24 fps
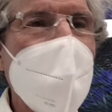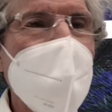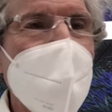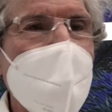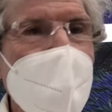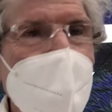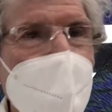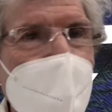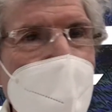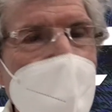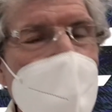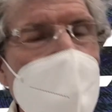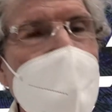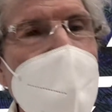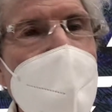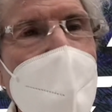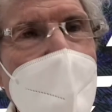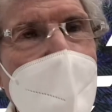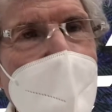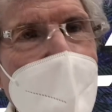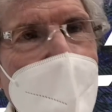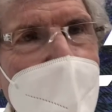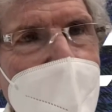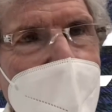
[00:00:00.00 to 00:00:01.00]
It's going to be
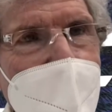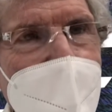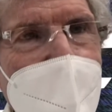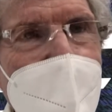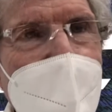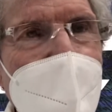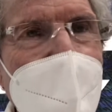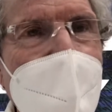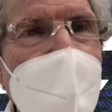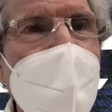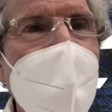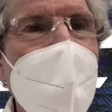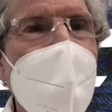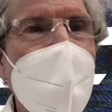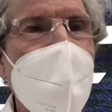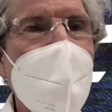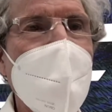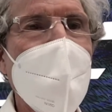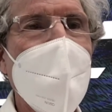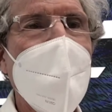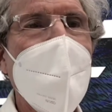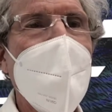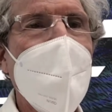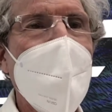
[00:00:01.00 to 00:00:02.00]
anything
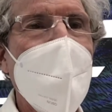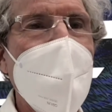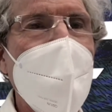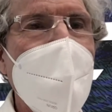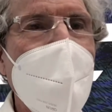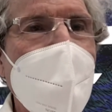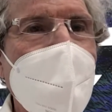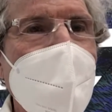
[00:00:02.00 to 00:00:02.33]
that